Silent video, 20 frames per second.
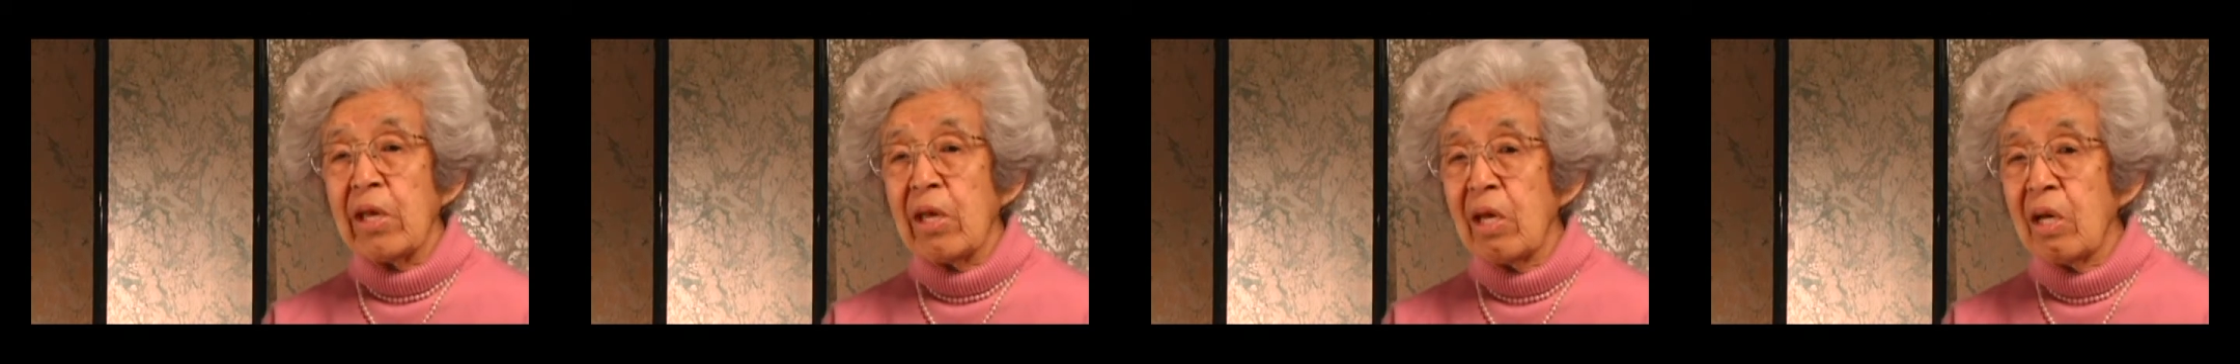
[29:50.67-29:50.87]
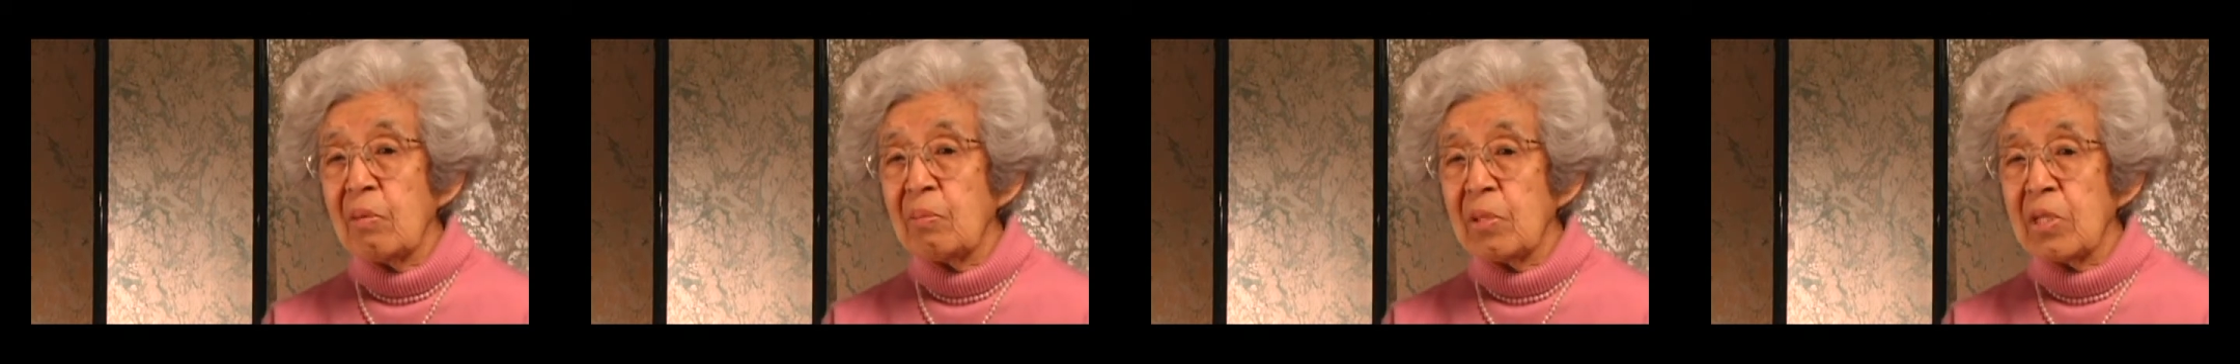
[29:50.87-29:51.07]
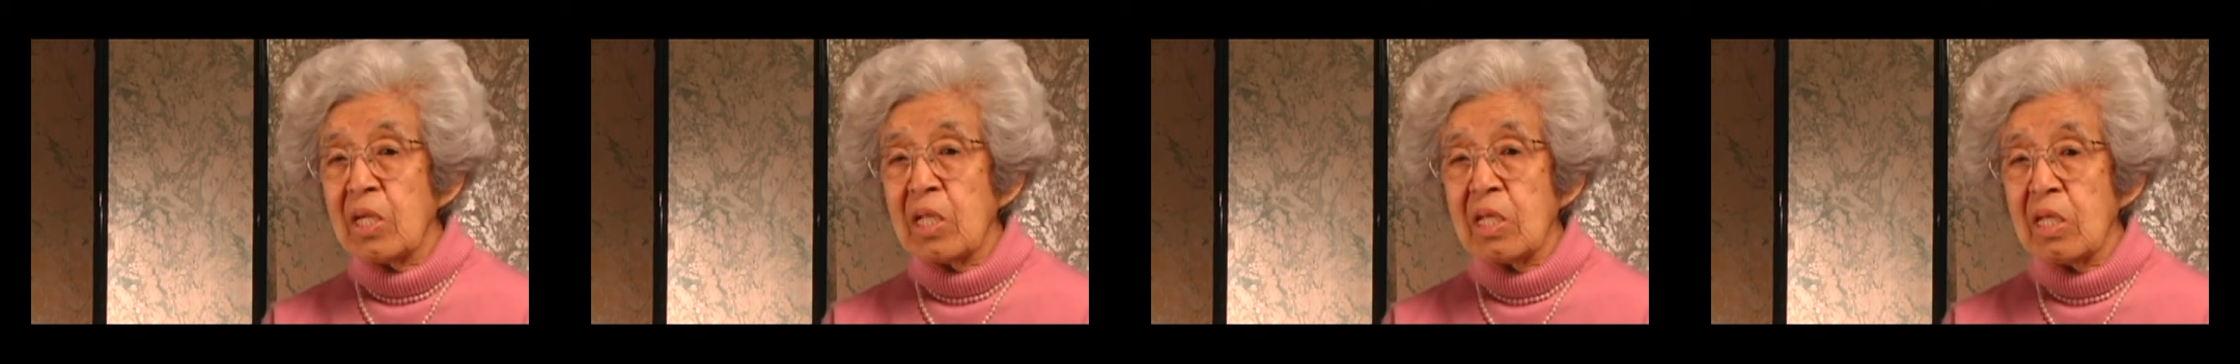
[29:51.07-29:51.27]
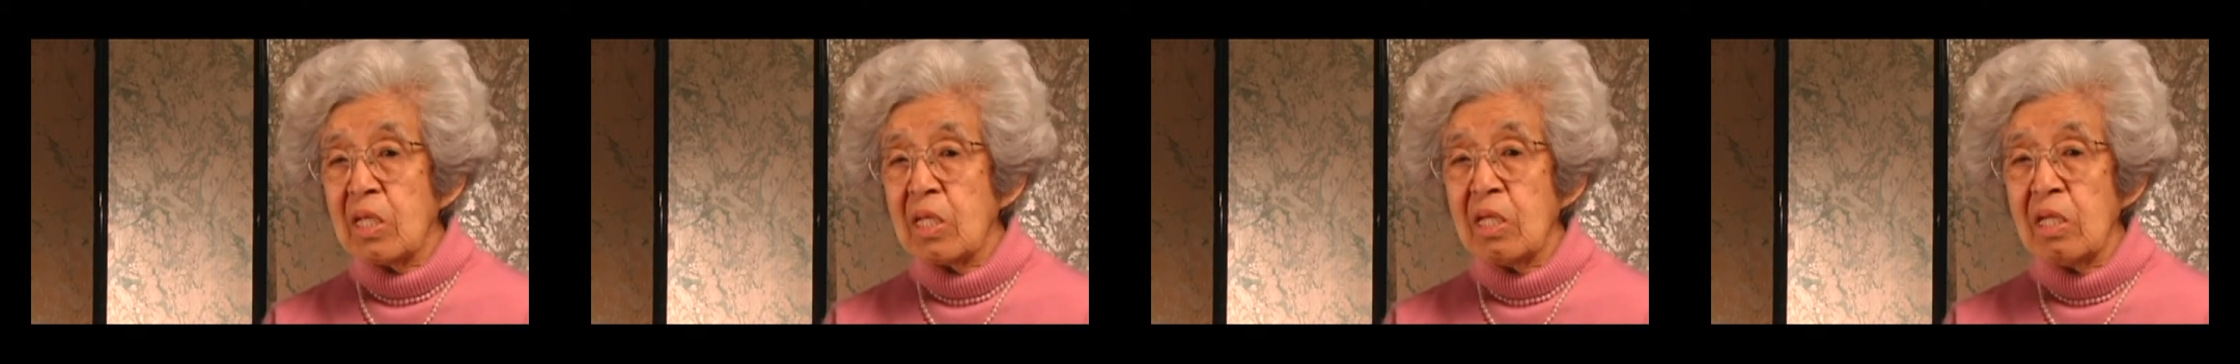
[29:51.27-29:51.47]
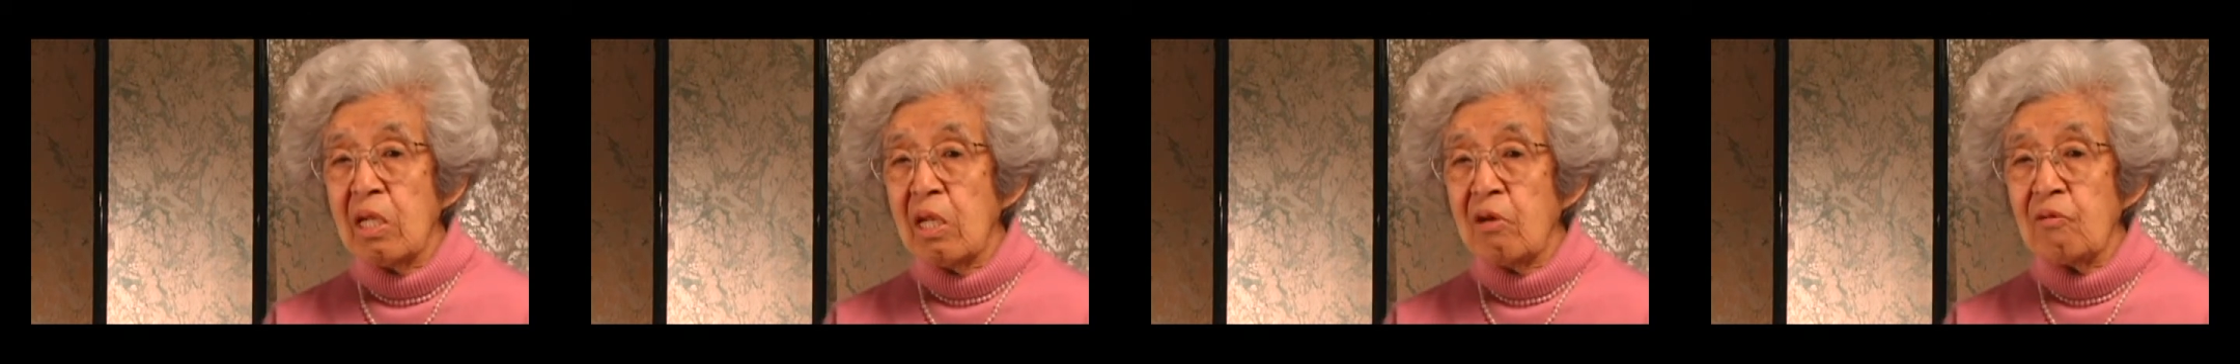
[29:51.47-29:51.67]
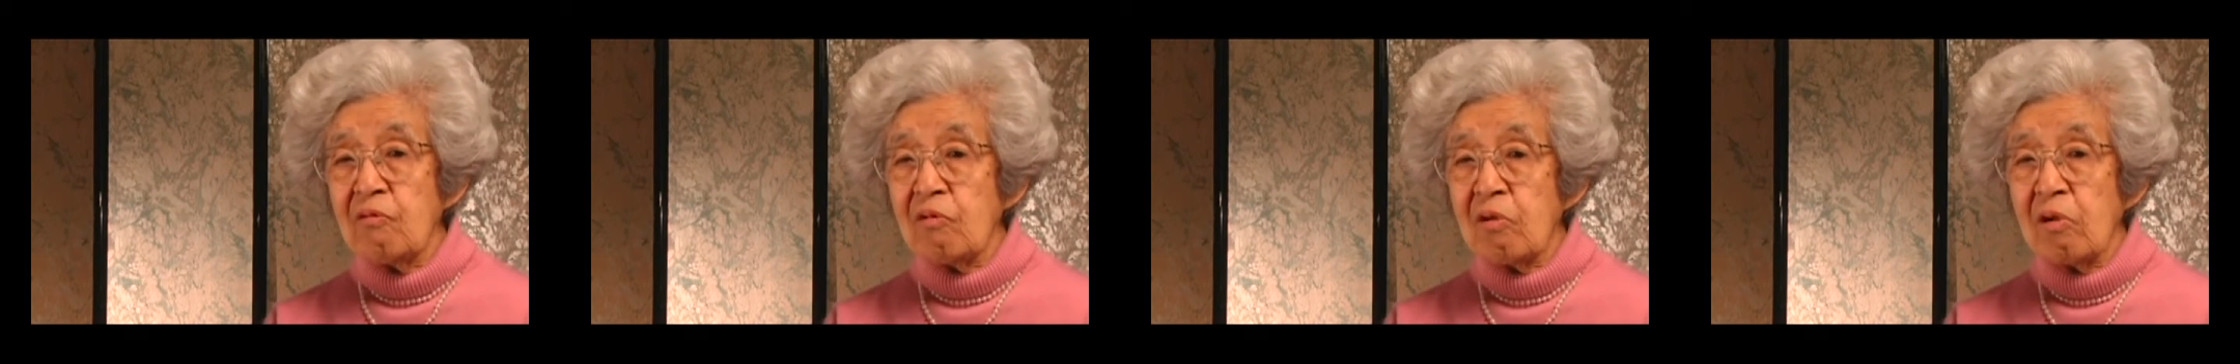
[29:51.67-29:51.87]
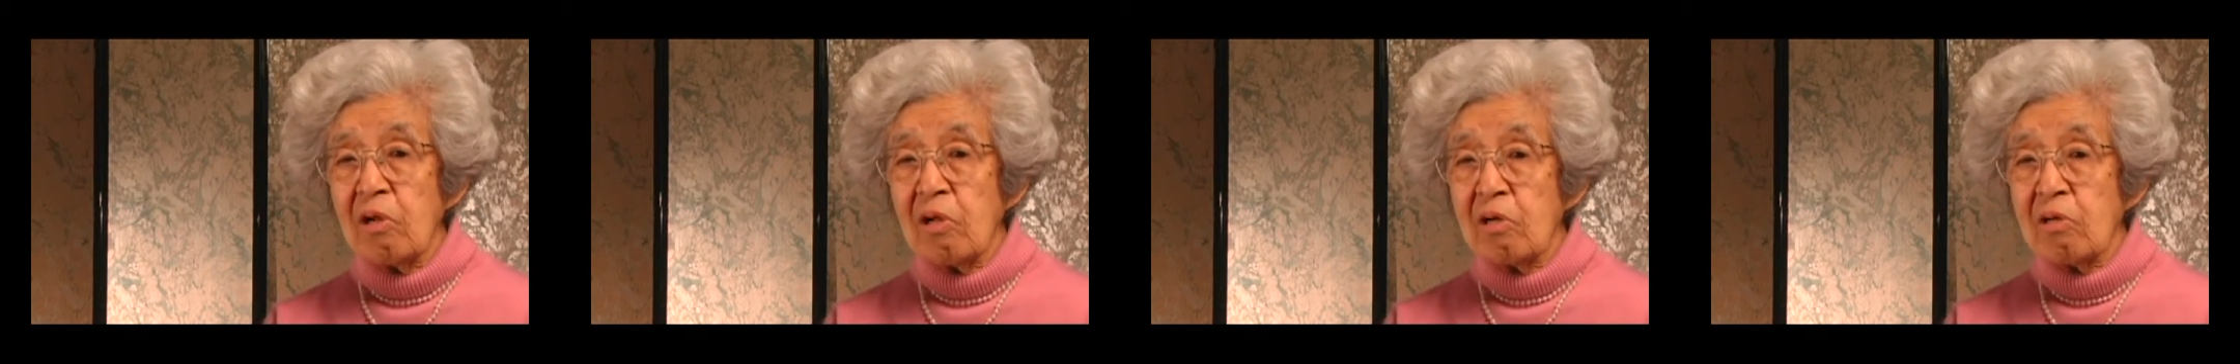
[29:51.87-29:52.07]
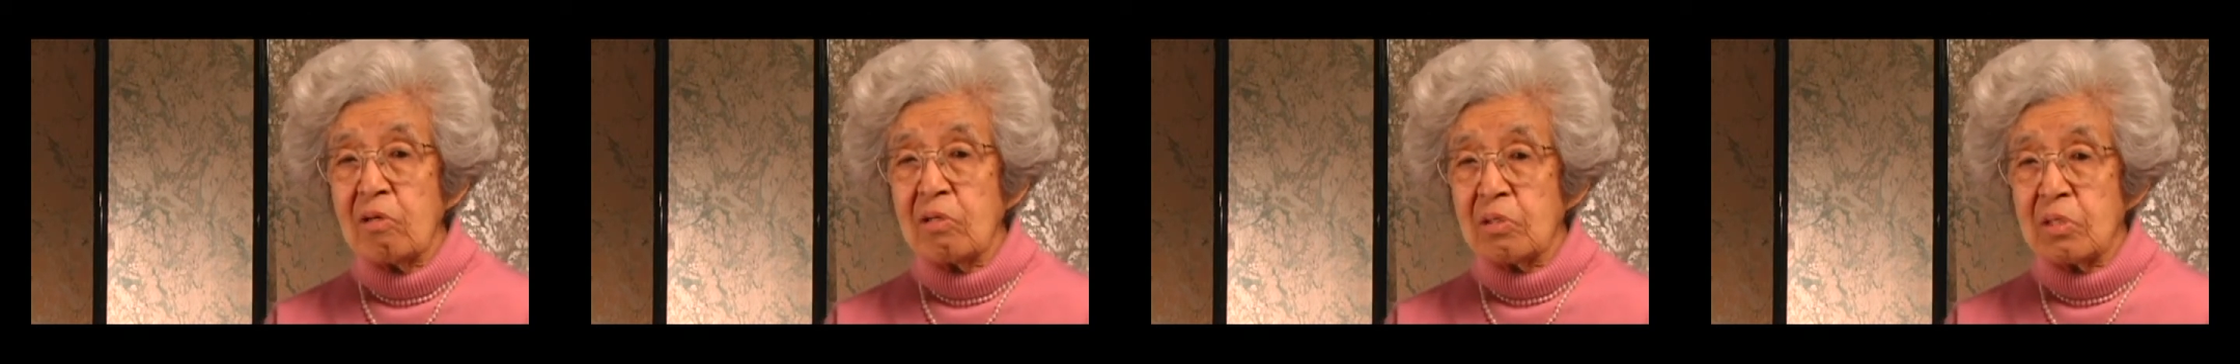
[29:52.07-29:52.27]
he never
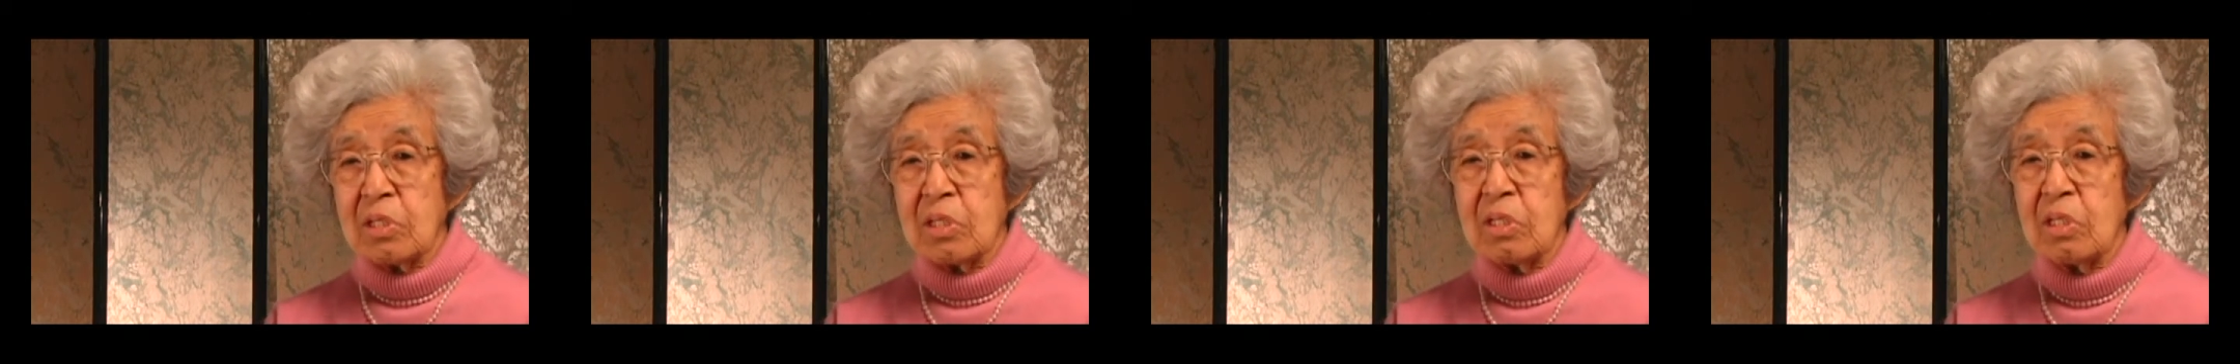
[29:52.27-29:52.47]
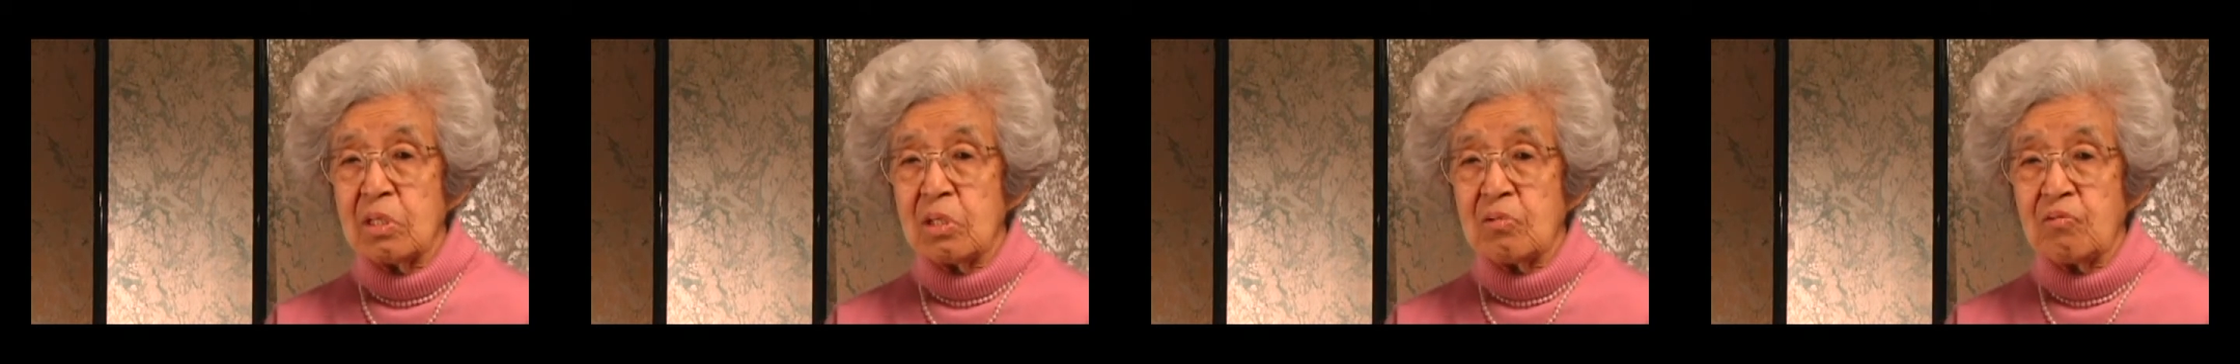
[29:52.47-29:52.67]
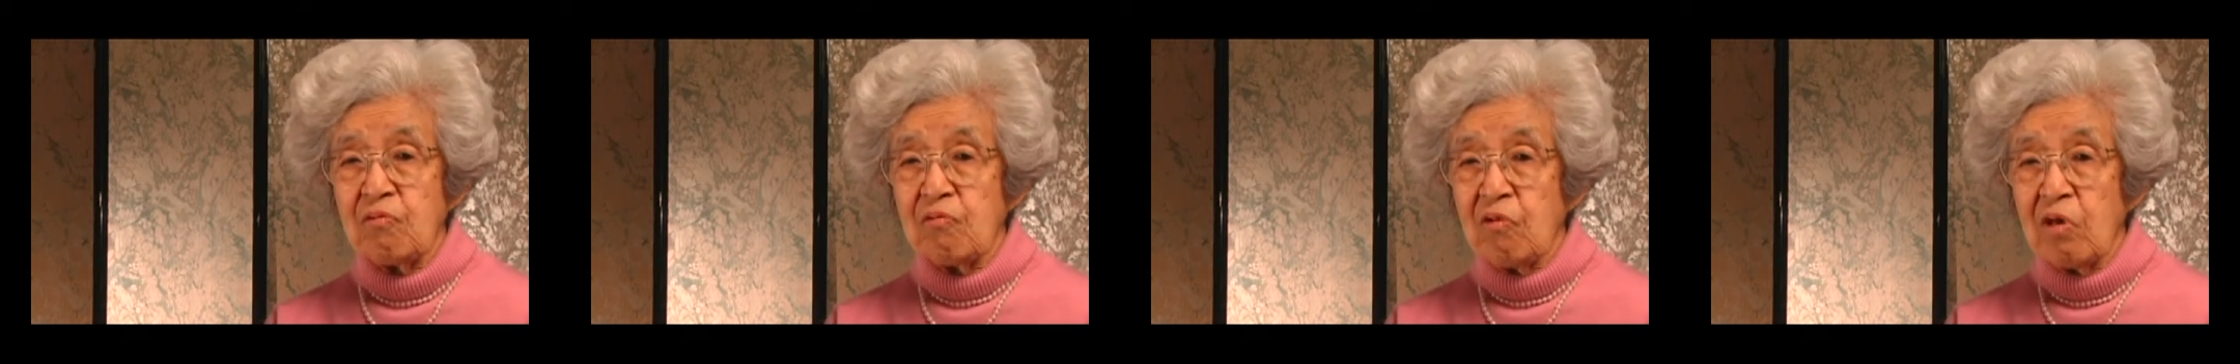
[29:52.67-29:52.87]
lost his faith,